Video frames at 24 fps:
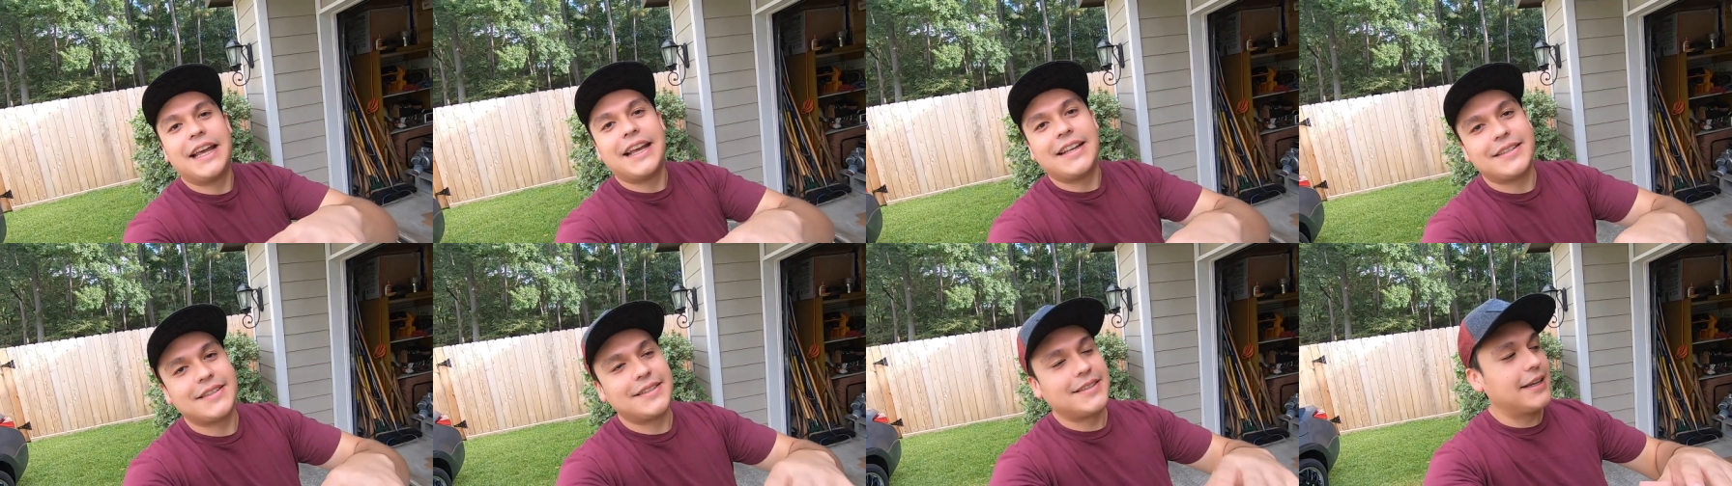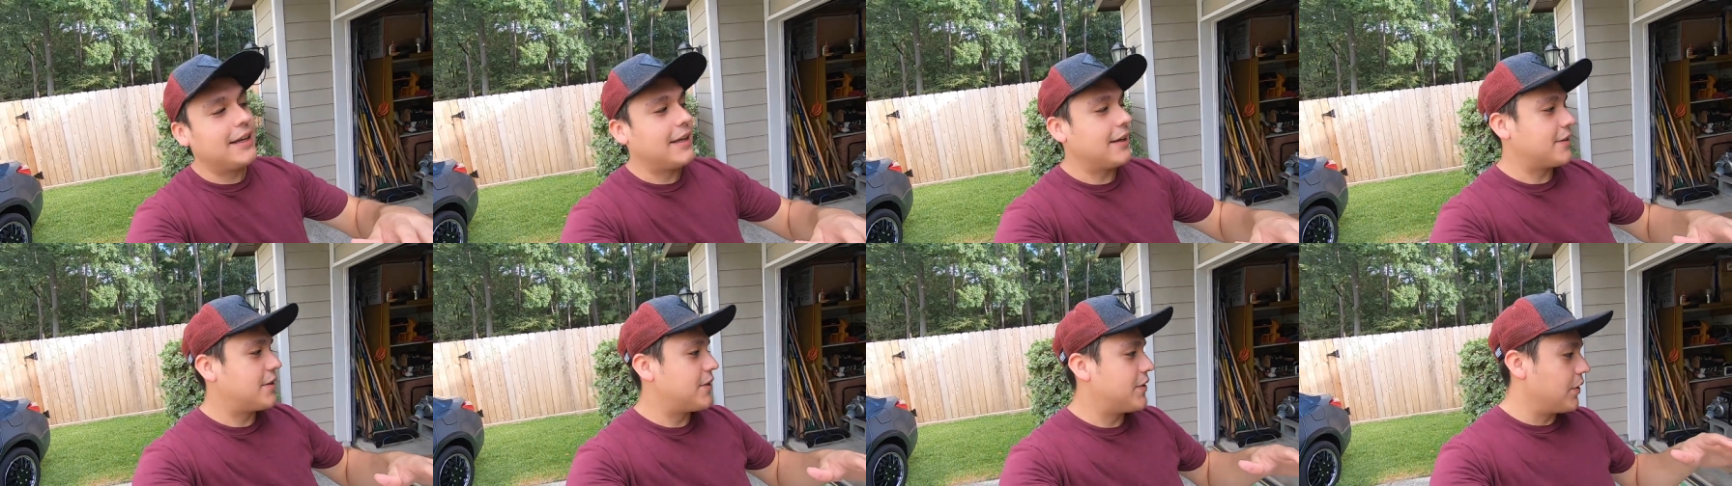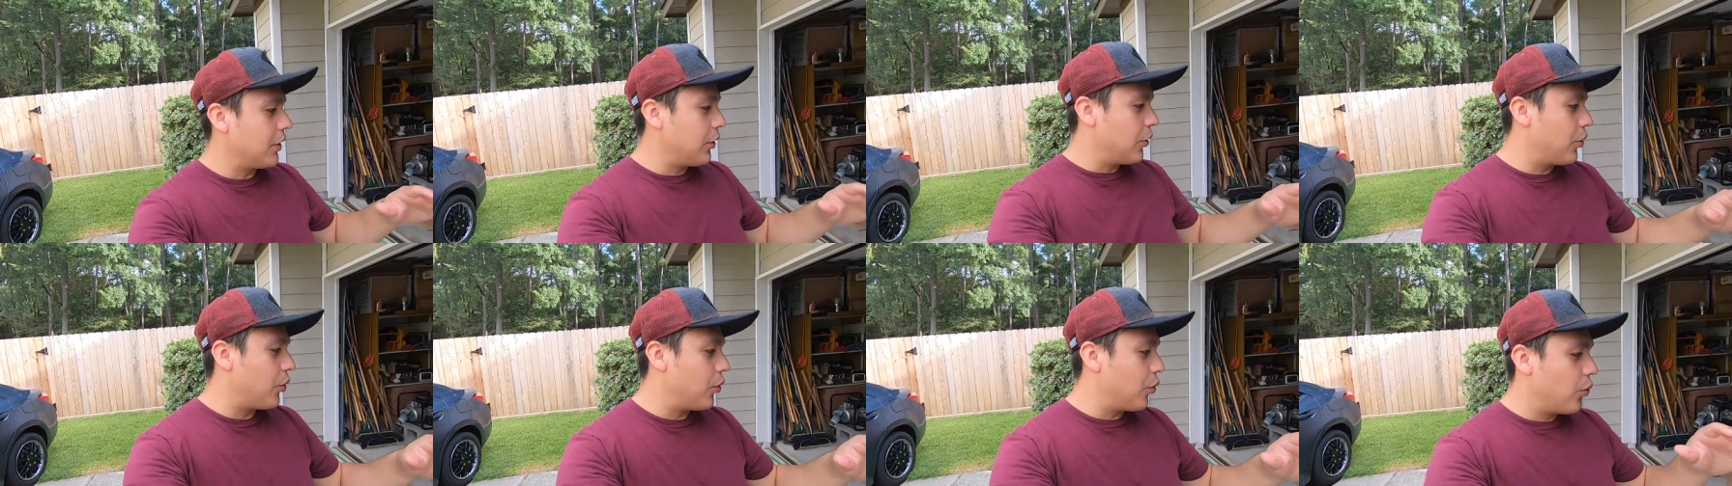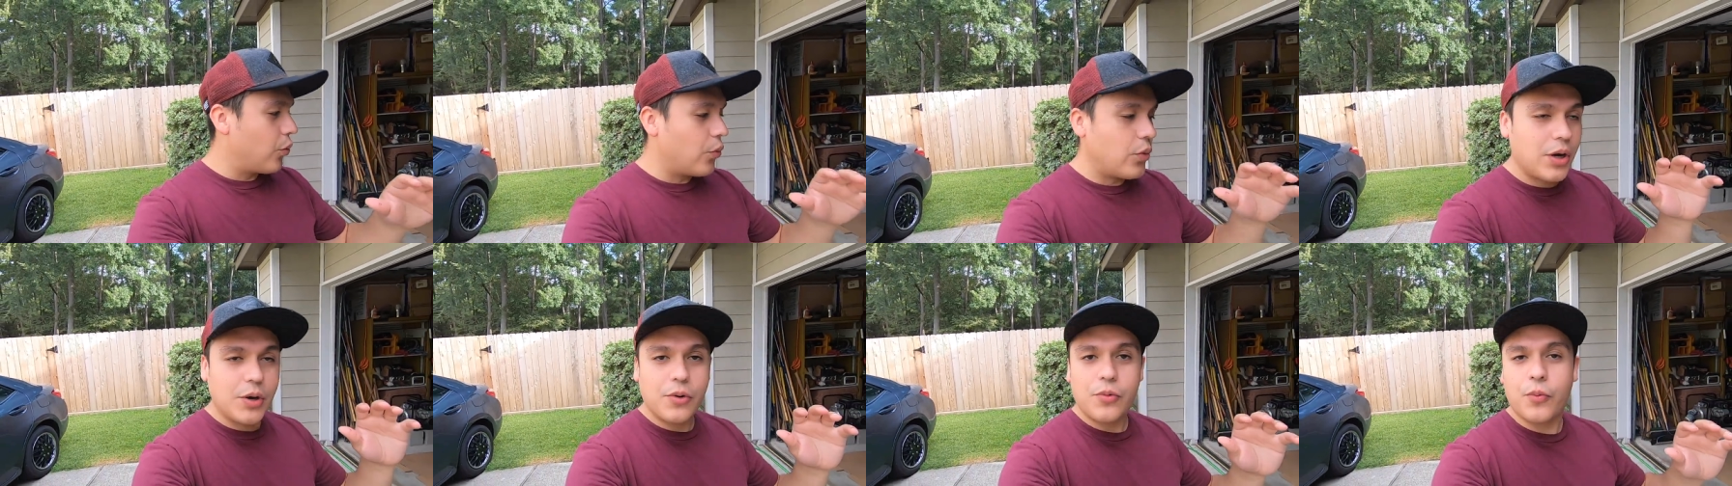that sucks. So
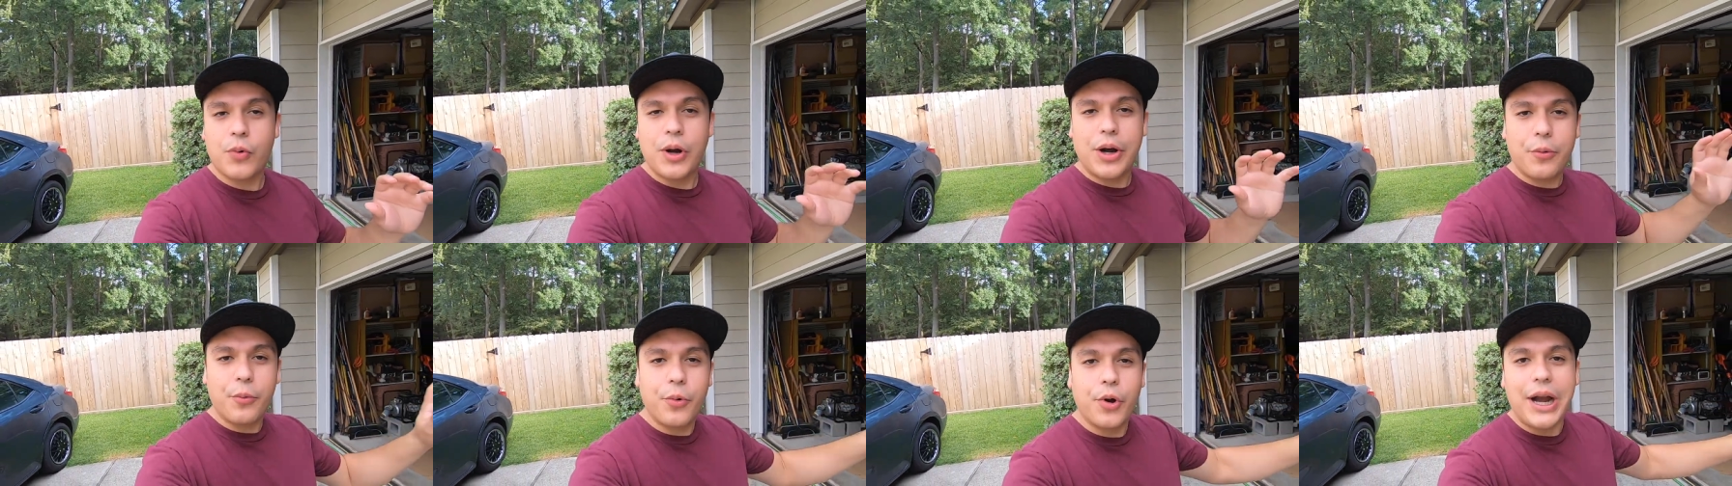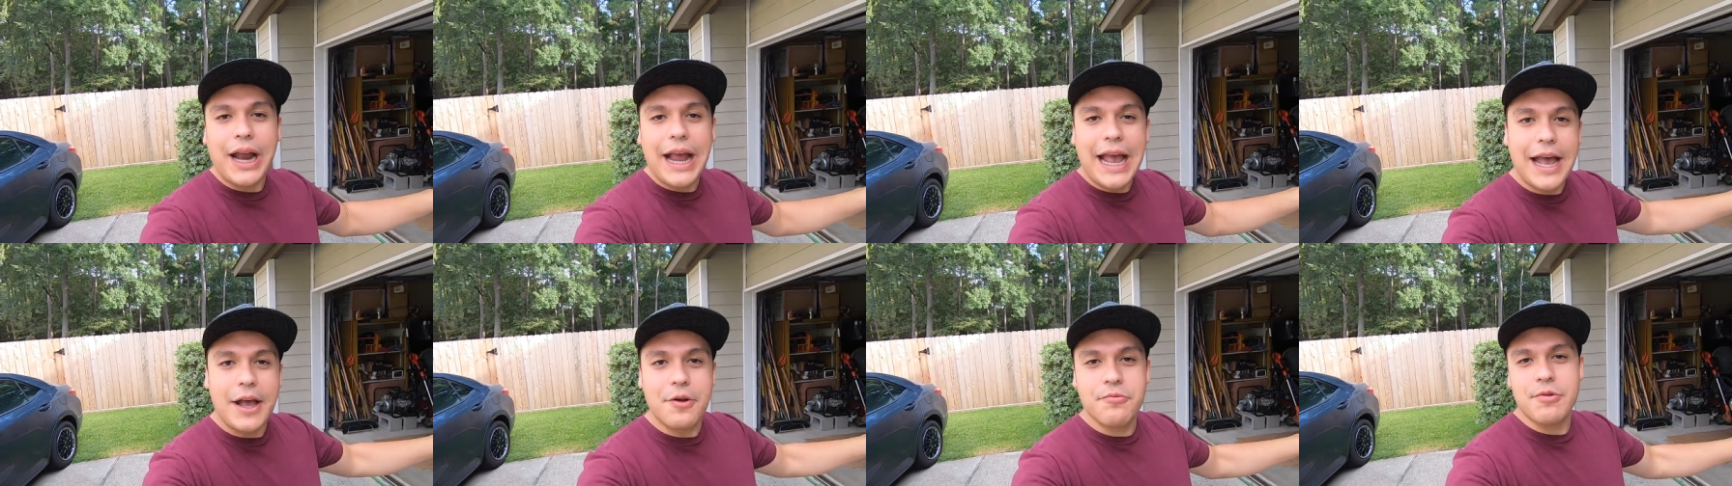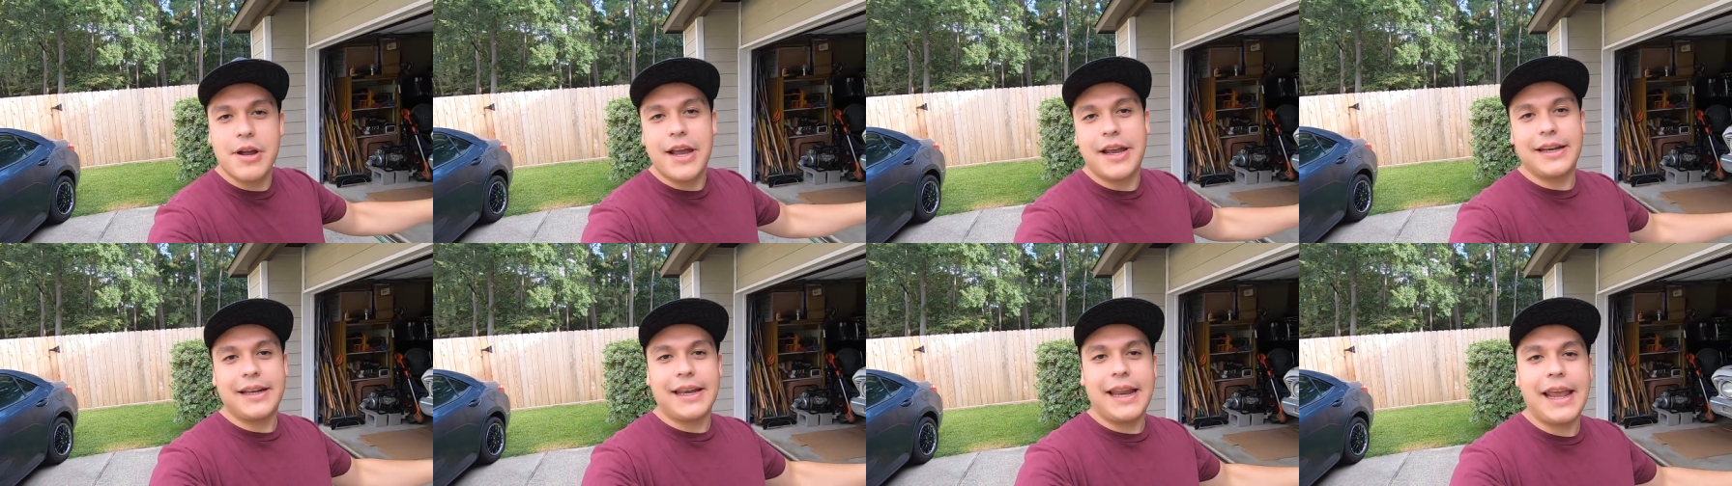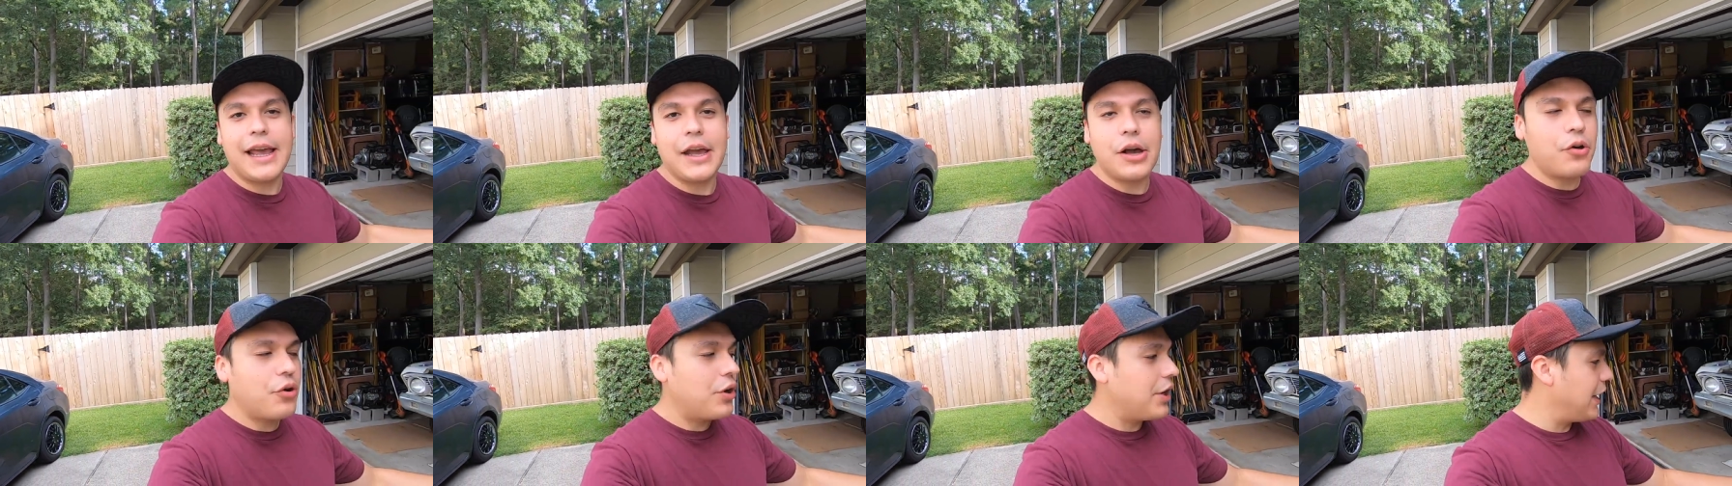what, where we're at right
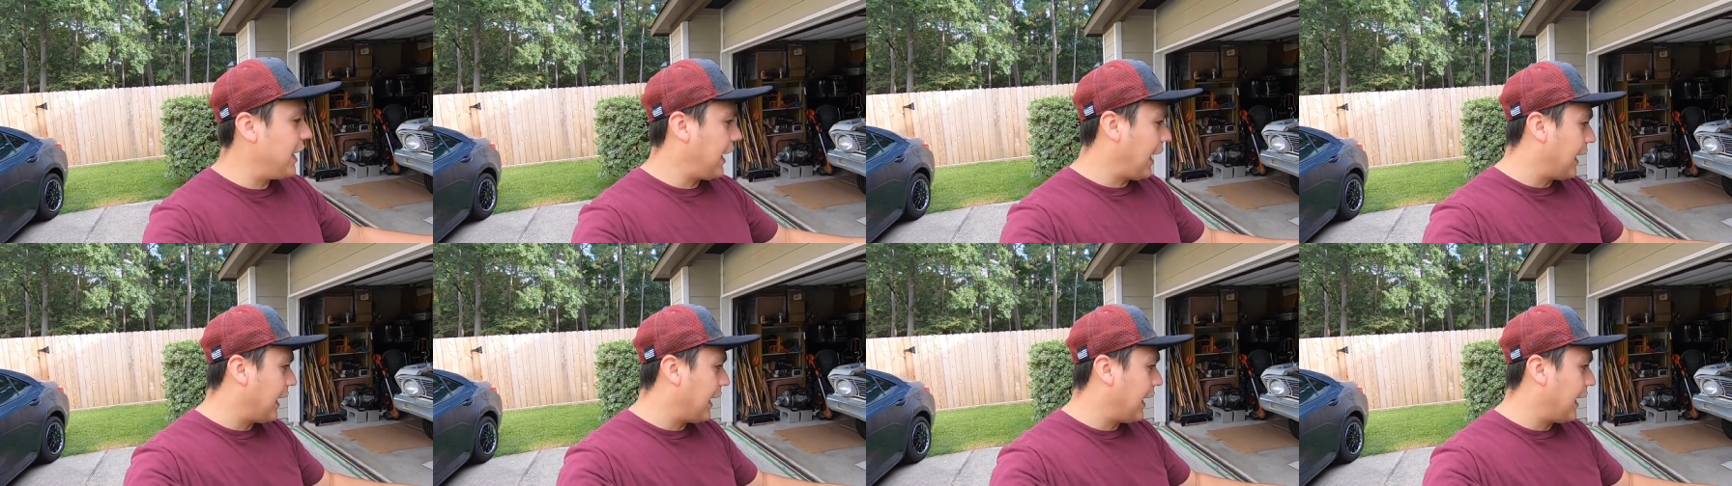now